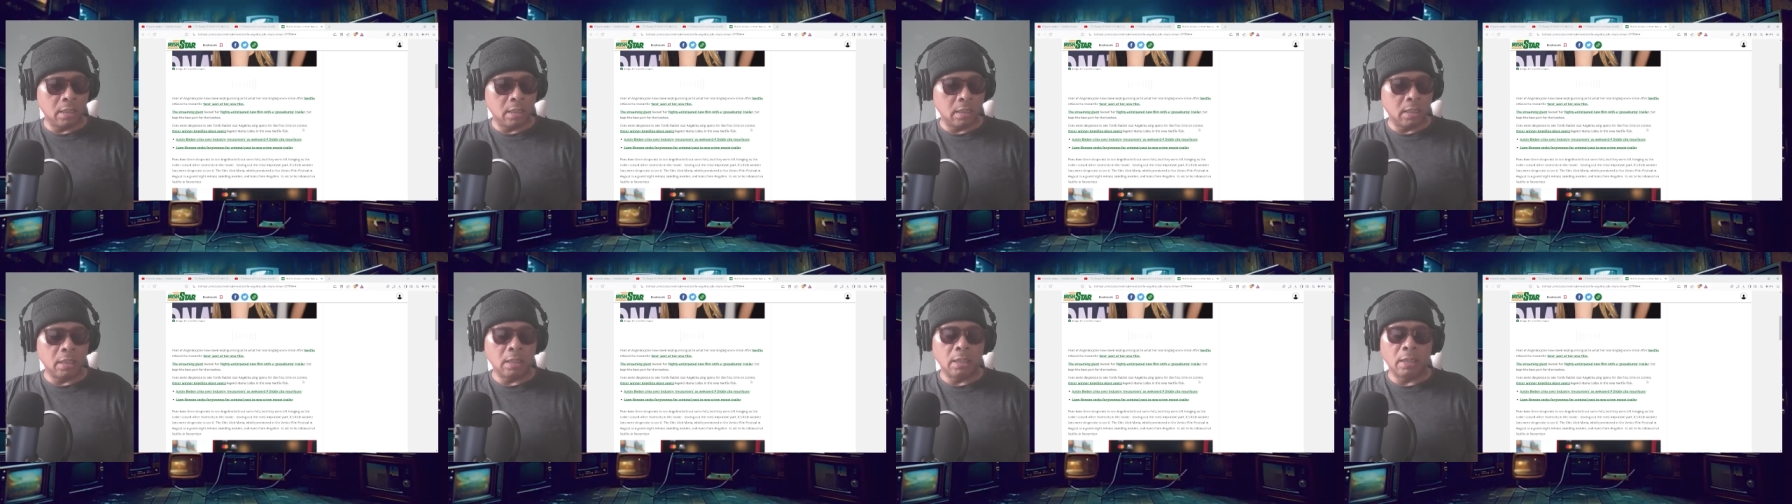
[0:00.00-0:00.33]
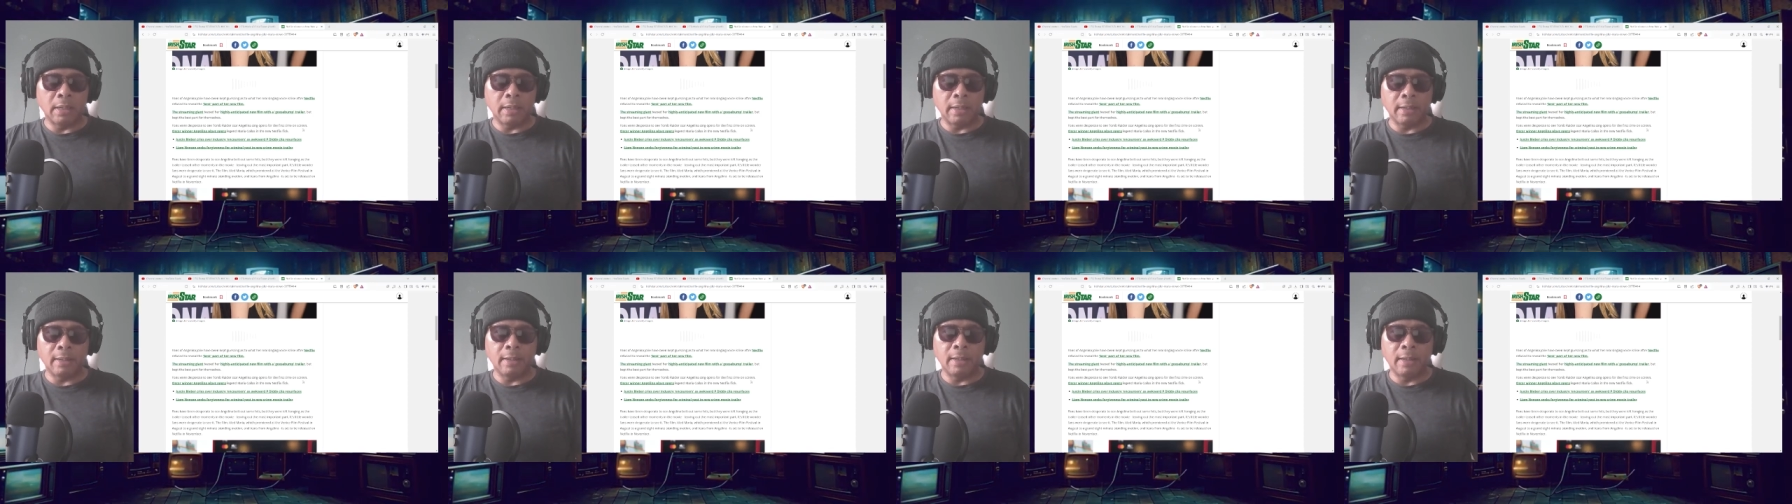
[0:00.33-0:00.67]

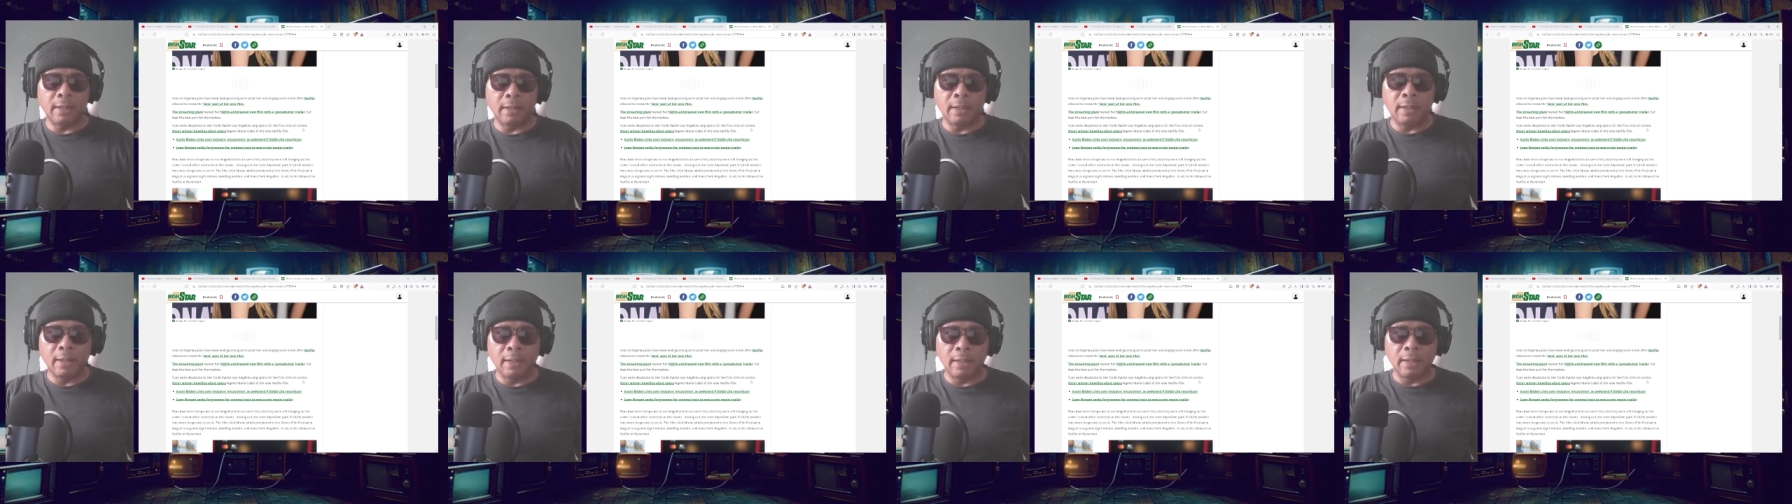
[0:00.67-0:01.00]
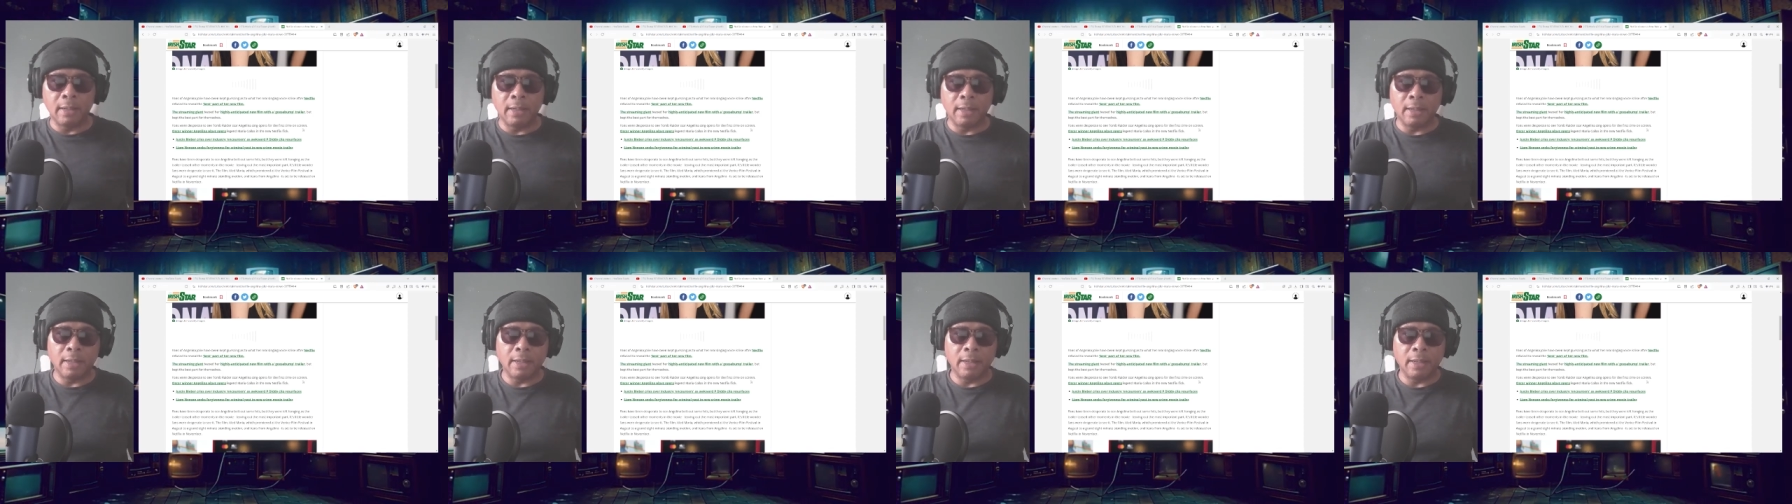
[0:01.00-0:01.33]
Alright.
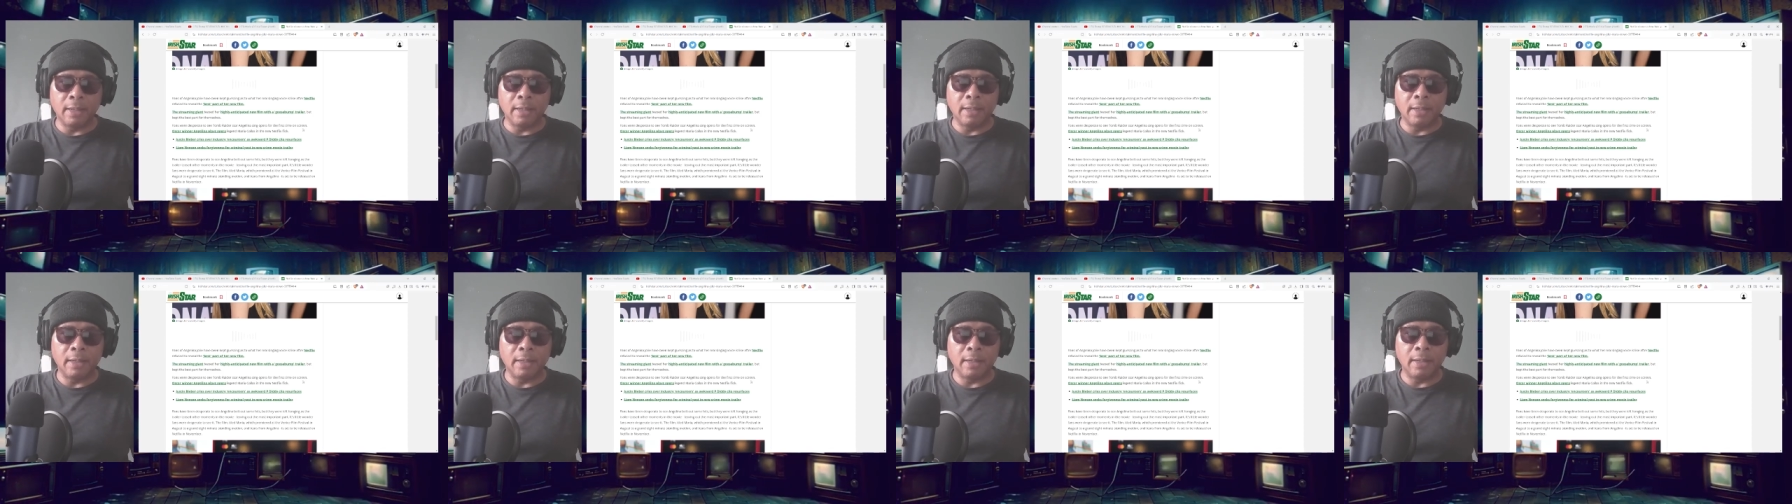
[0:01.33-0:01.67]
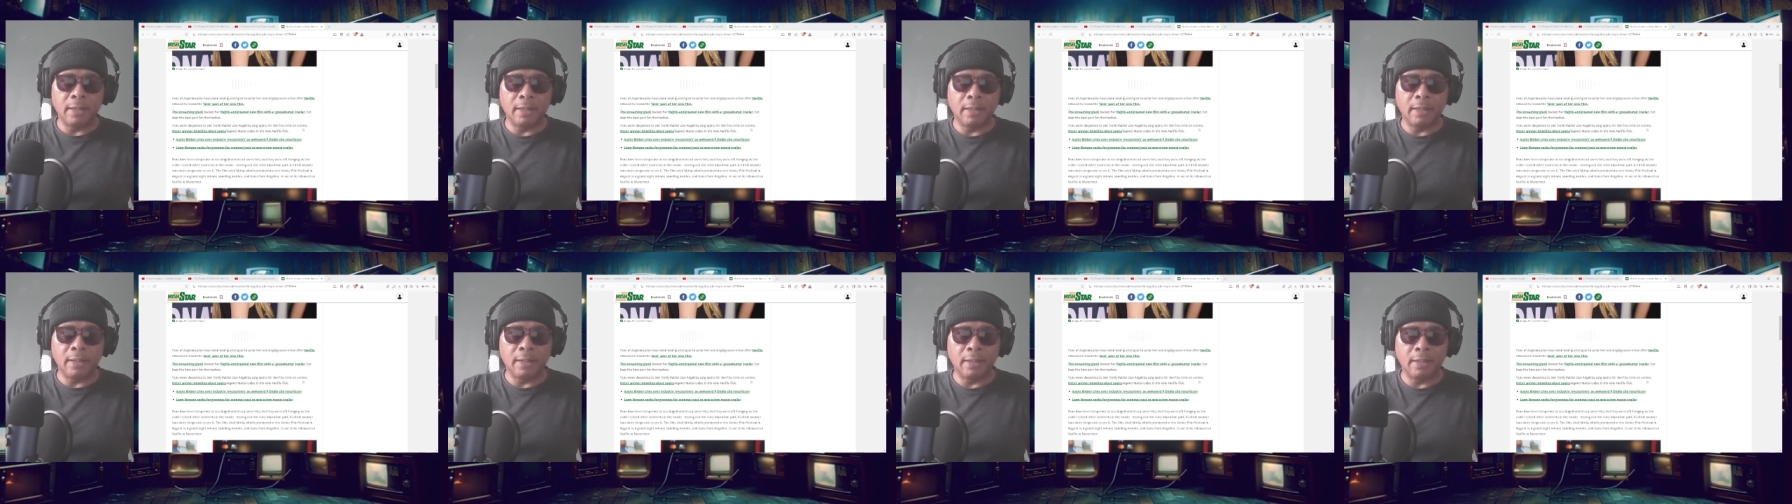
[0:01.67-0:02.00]
Uh,
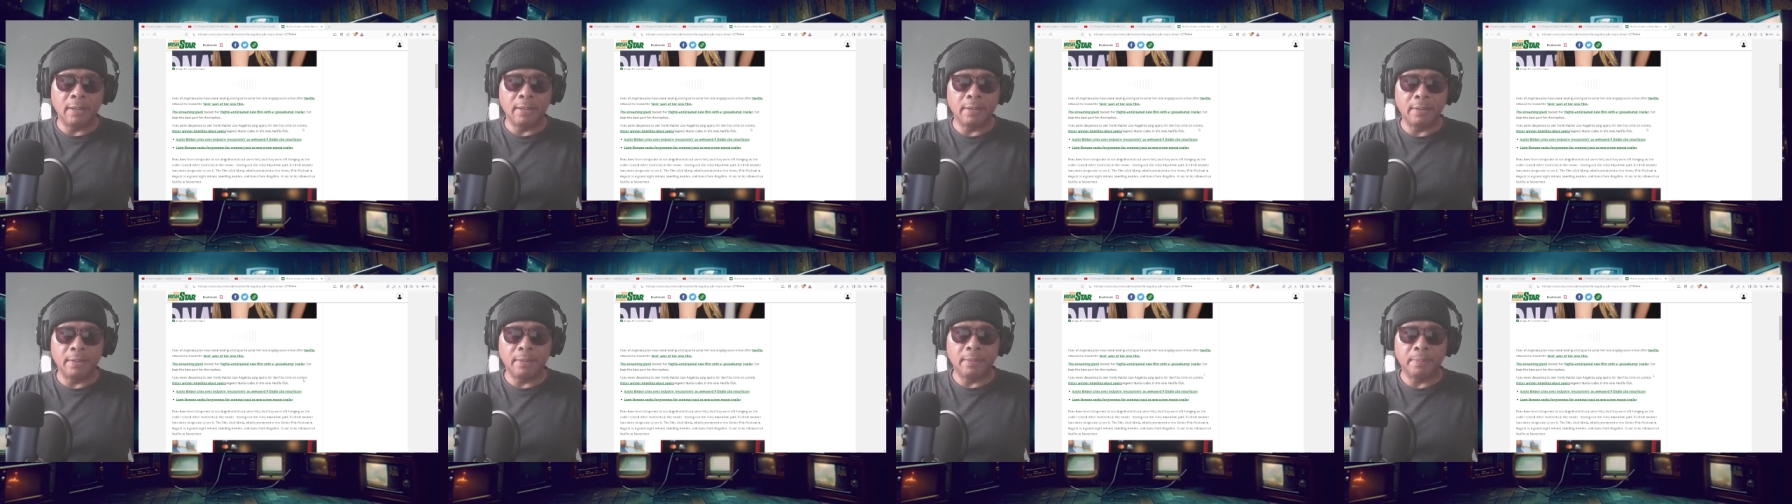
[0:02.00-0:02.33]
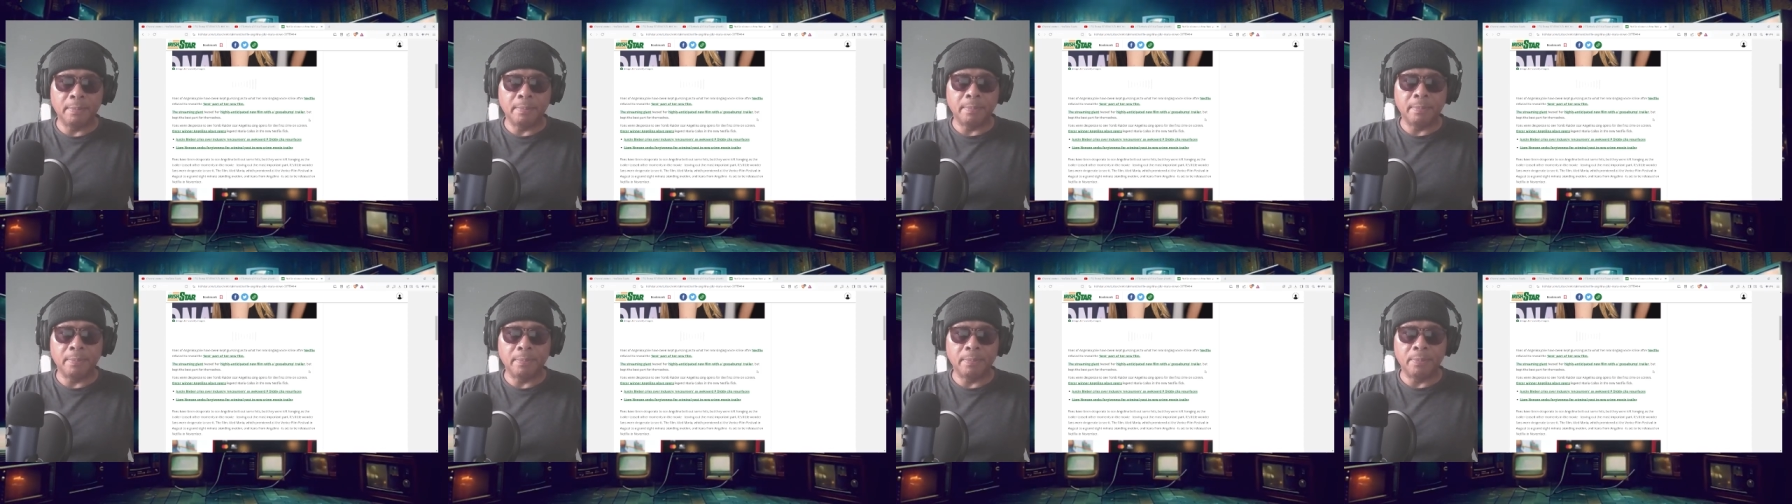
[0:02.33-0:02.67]

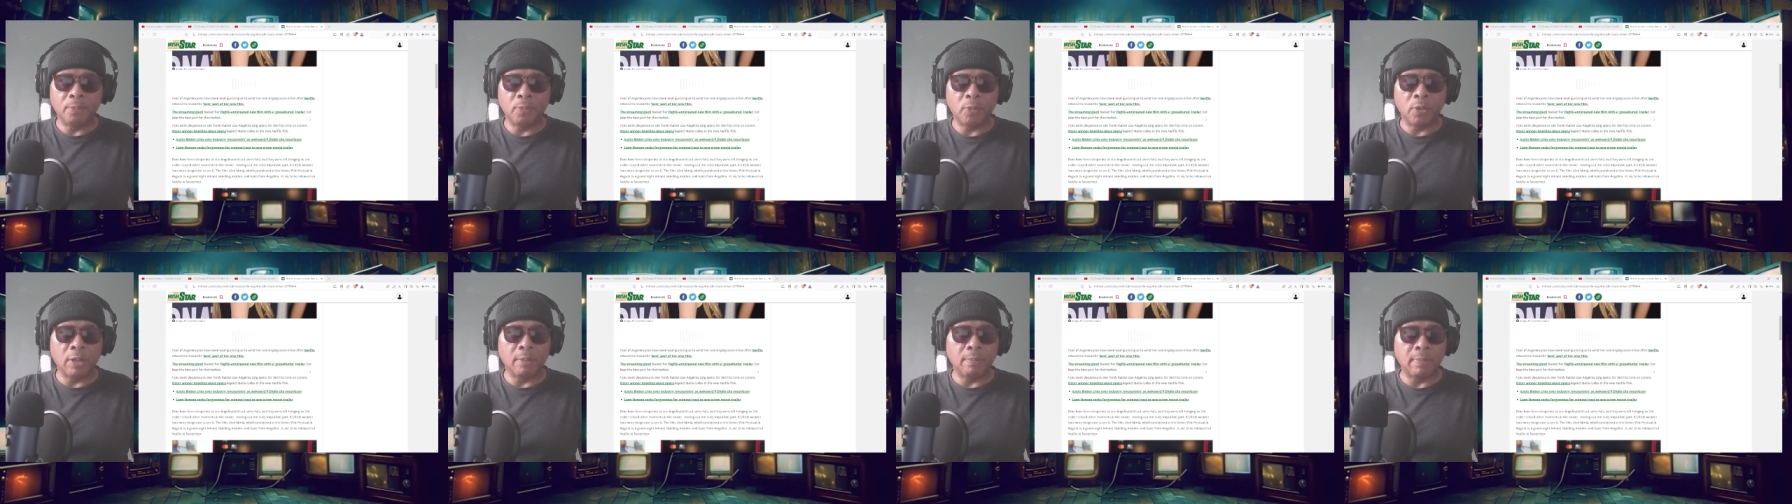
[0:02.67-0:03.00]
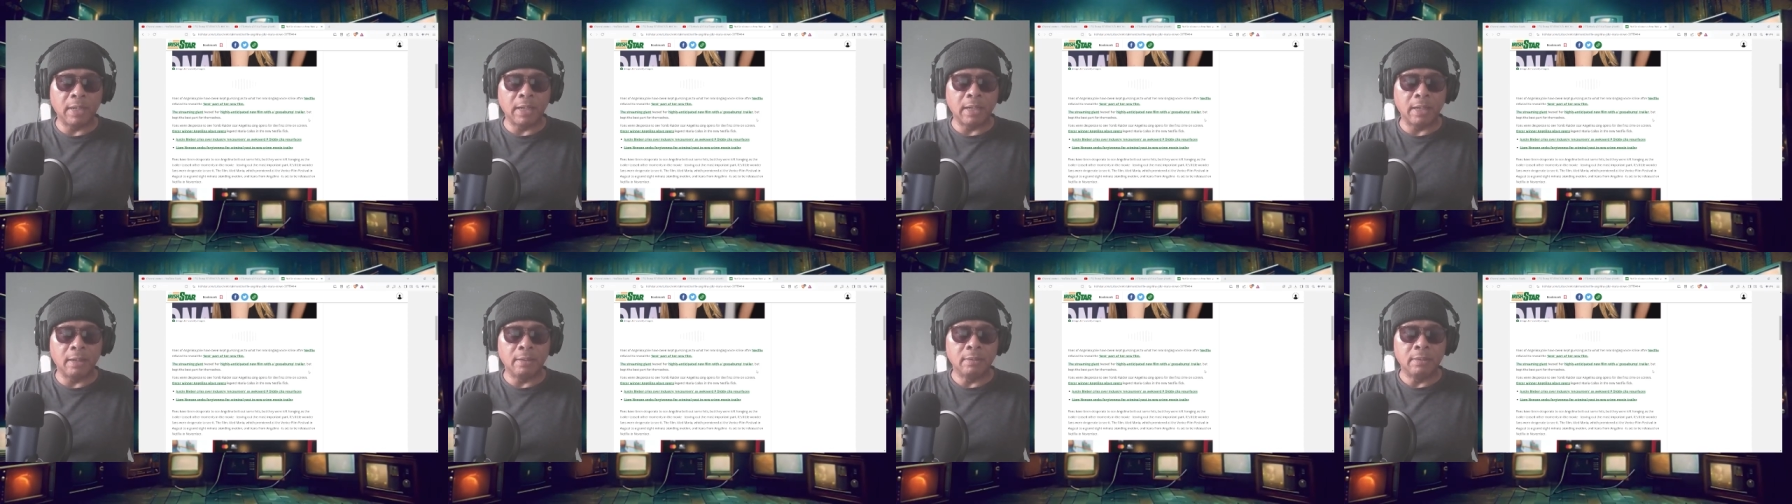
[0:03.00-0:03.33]
where am
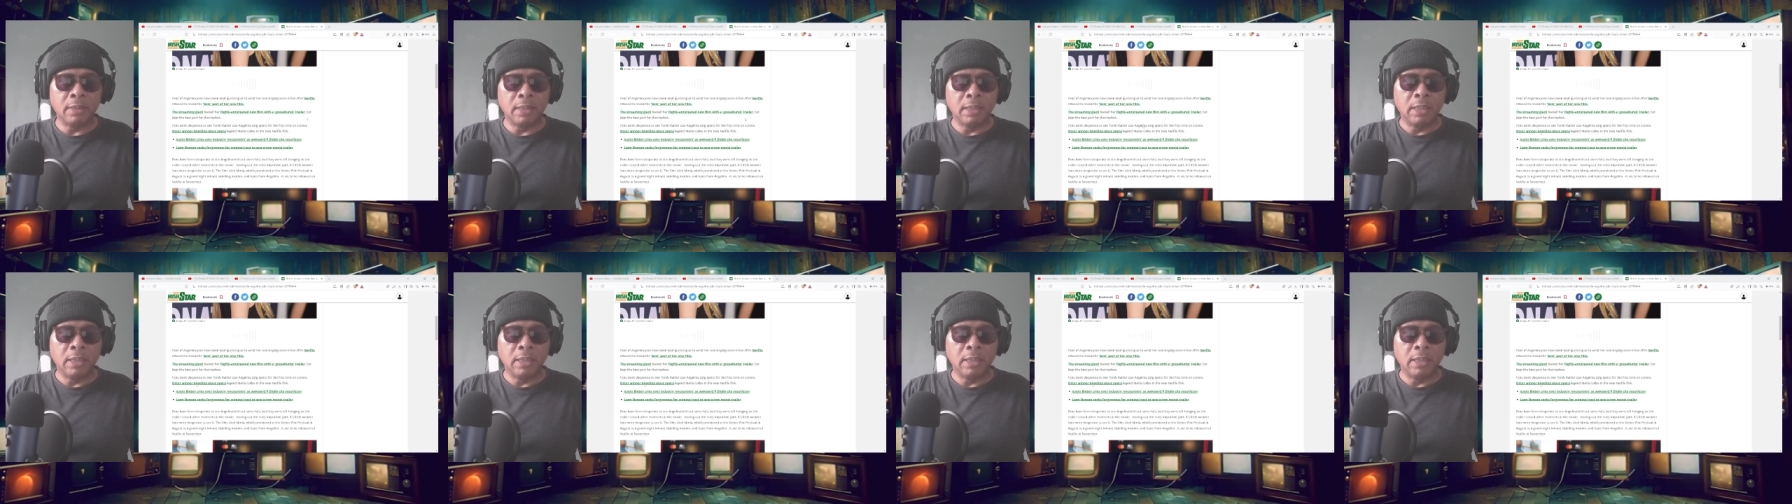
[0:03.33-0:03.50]
I at?